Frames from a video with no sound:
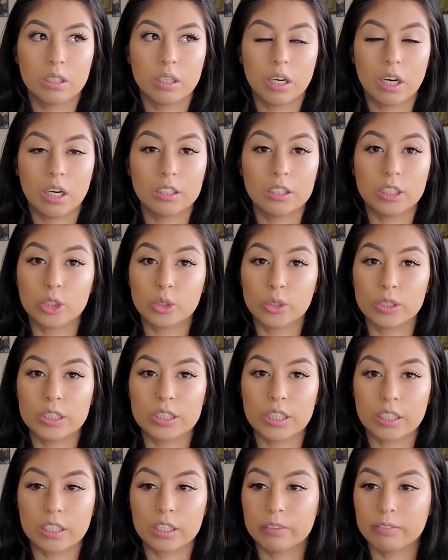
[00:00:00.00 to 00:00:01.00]
on the
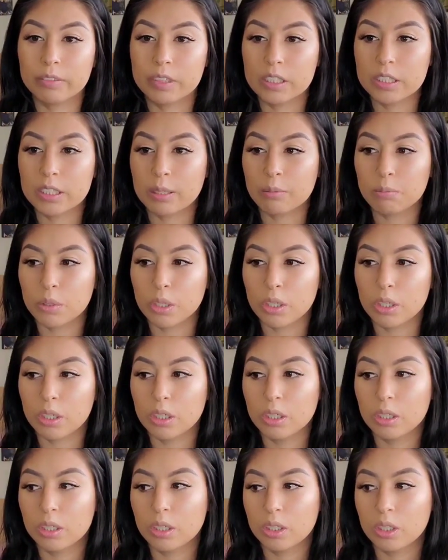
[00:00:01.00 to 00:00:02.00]
22nd of December.